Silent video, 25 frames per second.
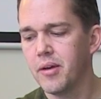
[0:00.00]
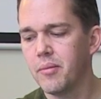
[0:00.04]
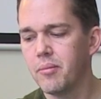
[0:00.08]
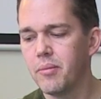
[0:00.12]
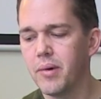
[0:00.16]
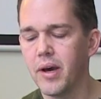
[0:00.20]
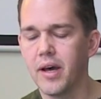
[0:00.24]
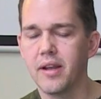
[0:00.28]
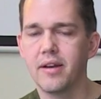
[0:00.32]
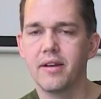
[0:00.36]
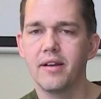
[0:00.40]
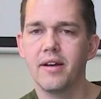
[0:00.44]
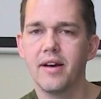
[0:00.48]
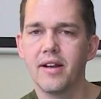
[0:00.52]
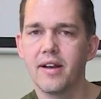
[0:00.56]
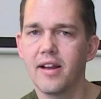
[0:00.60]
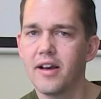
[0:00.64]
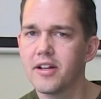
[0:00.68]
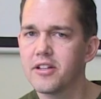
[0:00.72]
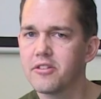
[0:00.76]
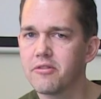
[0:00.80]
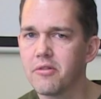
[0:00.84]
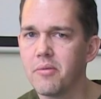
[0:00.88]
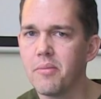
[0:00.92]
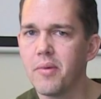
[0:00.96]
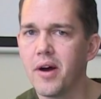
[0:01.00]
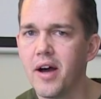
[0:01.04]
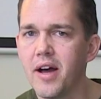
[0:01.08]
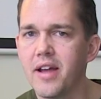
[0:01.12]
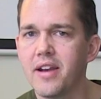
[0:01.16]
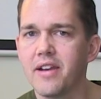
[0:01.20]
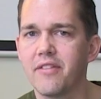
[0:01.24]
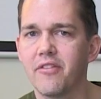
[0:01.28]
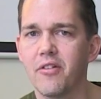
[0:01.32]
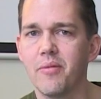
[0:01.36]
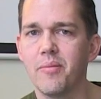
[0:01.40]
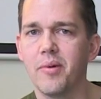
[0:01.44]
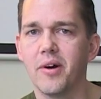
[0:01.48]
But I'd like to
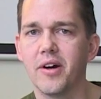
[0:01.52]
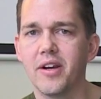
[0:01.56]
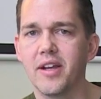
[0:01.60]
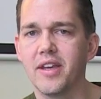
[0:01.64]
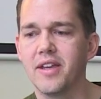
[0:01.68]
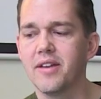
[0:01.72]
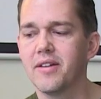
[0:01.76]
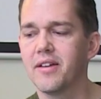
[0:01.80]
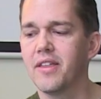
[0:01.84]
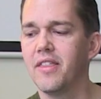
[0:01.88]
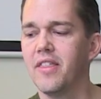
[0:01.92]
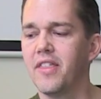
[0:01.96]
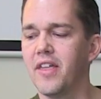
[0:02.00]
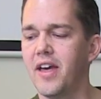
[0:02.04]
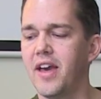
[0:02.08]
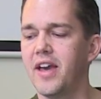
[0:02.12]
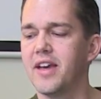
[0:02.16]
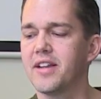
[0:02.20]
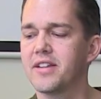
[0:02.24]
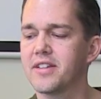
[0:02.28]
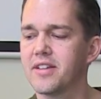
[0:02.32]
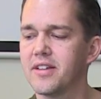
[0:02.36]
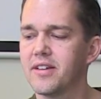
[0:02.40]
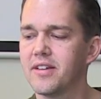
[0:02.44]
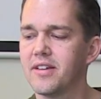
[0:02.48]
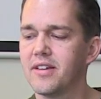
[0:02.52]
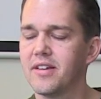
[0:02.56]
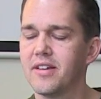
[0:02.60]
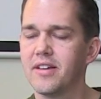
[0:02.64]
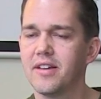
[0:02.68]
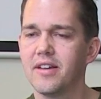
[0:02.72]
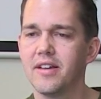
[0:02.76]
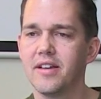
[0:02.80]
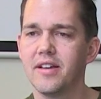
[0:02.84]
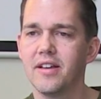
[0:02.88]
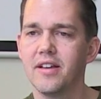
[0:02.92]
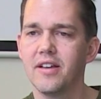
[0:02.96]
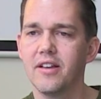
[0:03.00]
remind everybody that
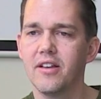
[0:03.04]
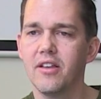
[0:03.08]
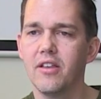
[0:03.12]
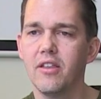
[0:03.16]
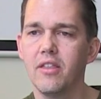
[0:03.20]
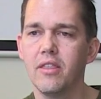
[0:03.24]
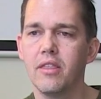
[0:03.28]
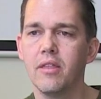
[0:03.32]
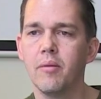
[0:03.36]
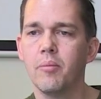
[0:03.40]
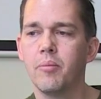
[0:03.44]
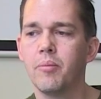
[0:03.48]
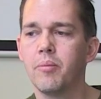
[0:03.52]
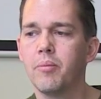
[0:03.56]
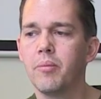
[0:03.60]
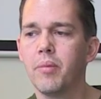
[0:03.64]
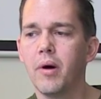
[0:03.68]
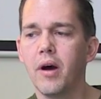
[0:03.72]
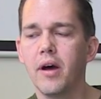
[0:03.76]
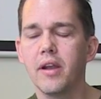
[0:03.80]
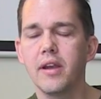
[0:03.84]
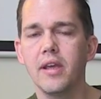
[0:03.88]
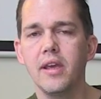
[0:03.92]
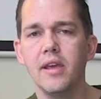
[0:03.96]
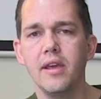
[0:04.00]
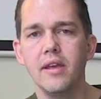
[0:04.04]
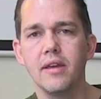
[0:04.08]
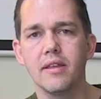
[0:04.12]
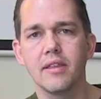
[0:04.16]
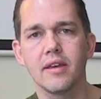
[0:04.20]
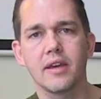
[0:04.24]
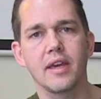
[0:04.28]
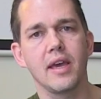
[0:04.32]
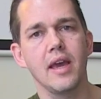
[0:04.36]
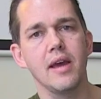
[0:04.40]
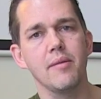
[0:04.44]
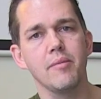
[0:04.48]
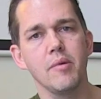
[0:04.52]
the
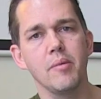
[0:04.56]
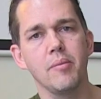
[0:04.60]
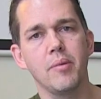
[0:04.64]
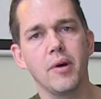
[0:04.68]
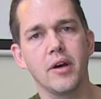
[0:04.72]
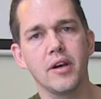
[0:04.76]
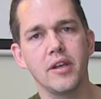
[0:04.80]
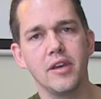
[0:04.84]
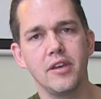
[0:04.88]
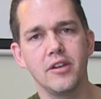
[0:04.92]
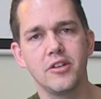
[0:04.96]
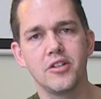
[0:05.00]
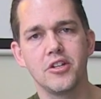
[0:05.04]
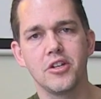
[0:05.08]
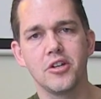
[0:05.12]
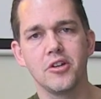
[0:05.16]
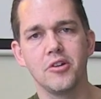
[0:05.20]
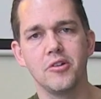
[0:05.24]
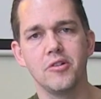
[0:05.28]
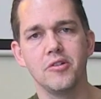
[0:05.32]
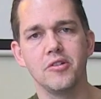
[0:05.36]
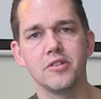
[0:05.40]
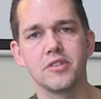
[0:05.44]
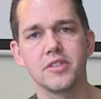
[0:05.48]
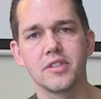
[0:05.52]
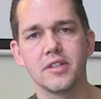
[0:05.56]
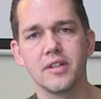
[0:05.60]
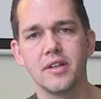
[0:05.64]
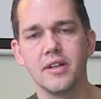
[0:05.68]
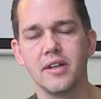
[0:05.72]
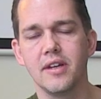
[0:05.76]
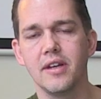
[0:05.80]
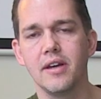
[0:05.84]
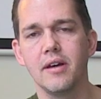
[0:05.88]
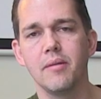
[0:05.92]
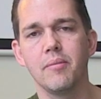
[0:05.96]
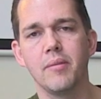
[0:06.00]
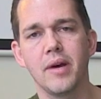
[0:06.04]
camera body you choose
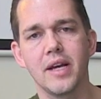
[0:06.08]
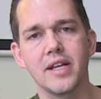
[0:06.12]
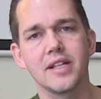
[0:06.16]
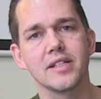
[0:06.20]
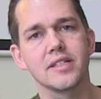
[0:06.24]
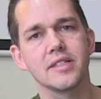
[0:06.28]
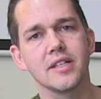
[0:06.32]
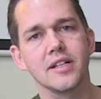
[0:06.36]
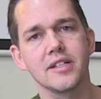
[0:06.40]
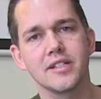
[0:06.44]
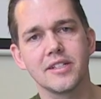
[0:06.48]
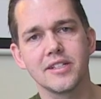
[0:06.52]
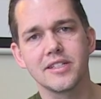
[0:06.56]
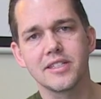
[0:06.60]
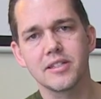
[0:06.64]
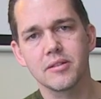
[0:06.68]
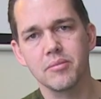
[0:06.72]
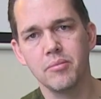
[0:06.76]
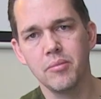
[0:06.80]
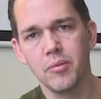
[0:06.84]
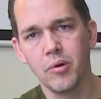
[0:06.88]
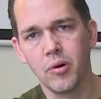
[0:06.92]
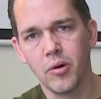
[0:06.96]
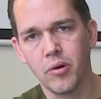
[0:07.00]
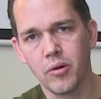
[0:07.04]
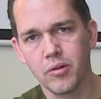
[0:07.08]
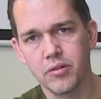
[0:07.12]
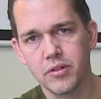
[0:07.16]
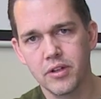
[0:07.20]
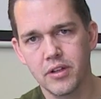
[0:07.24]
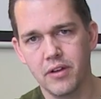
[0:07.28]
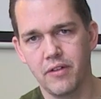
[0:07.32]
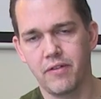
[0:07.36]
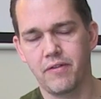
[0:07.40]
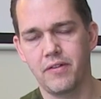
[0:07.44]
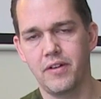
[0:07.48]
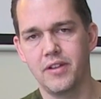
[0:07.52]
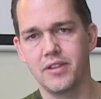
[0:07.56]
makes such a small
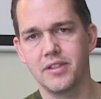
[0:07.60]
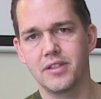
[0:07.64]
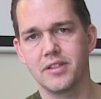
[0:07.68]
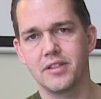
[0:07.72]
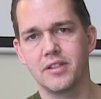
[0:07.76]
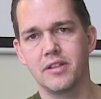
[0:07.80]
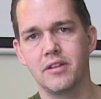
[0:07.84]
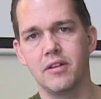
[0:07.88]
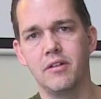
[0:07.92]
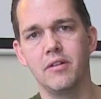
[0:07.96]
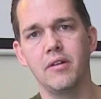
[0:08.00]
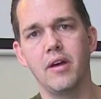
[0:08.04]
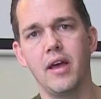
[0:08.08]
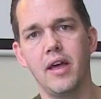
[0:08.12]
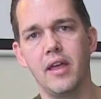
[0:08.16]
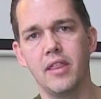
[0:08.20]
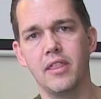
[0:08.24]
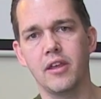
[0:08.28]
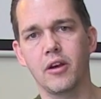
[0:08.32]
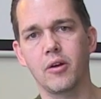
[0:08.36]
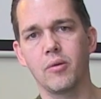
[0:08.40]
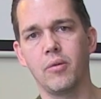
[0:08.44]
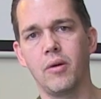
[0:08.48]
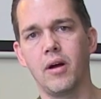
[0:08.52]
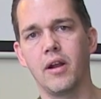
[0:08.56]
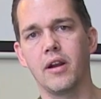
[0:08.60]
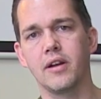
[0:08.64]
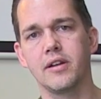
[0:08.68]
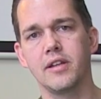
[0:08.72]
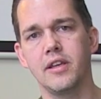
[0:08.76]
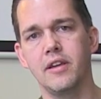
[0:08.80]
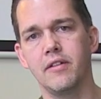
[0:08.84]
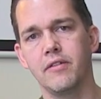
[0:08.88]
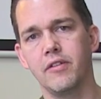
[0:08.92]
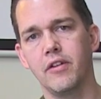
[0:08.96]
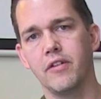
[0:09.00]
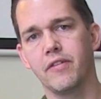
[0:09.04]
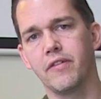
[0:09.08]
difference to the
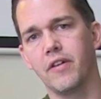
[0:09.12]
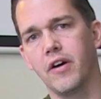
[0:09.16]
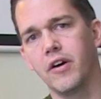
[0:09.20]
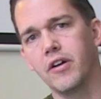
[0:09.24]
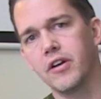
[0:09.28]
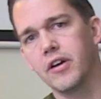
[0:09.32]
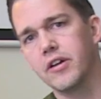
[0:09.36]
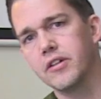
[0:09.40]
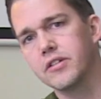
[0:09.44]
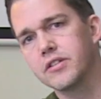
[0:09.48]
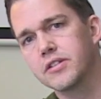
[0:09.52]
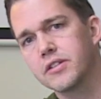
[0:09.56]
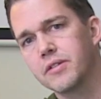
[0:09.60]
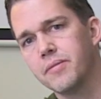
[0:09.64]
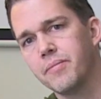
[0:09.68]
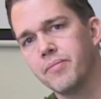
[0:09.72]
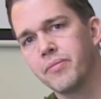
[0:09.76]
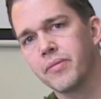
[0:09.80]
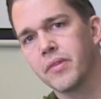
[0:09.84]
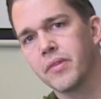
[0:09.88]
quality of your photos.